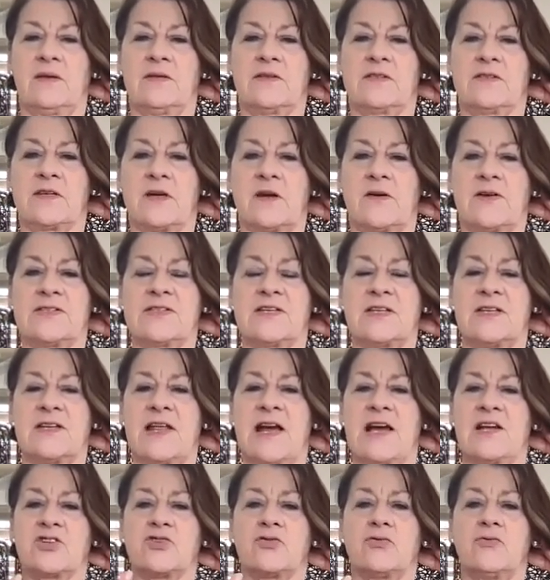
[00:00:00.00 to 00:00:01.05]
So it's a
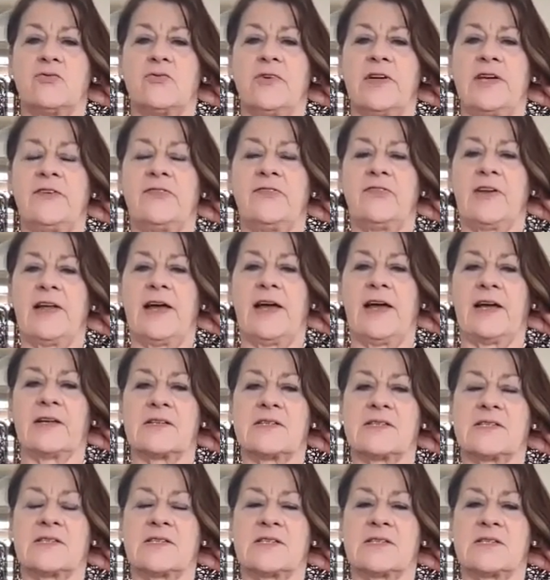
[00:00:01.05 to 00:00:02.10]
natural
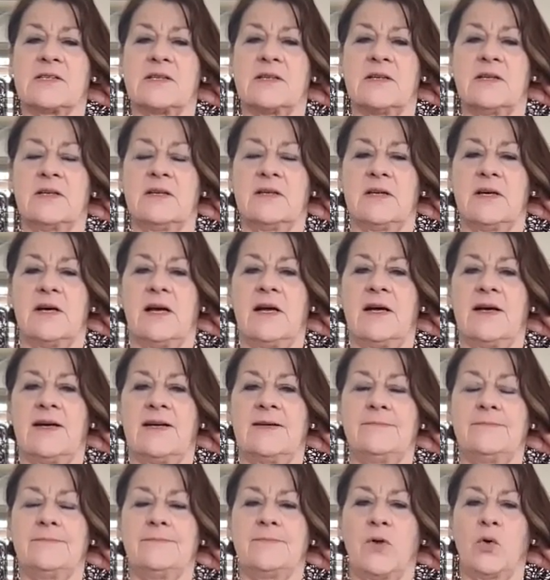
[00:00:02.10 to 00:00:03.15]
reflex,
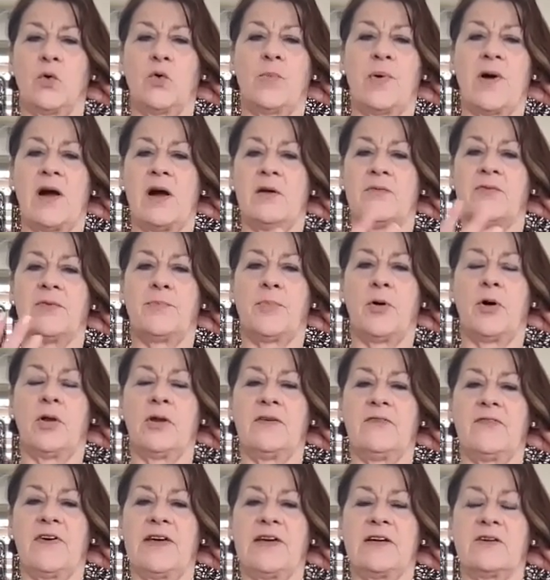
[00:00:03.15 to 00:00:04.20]
all part of the
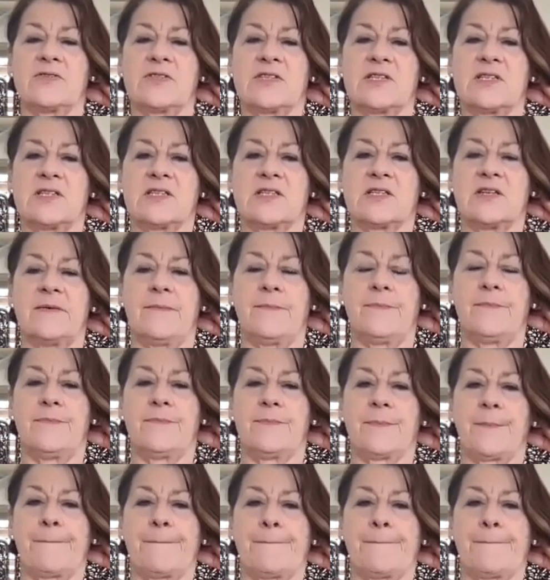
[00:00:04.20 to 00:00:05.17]
polyvagal system,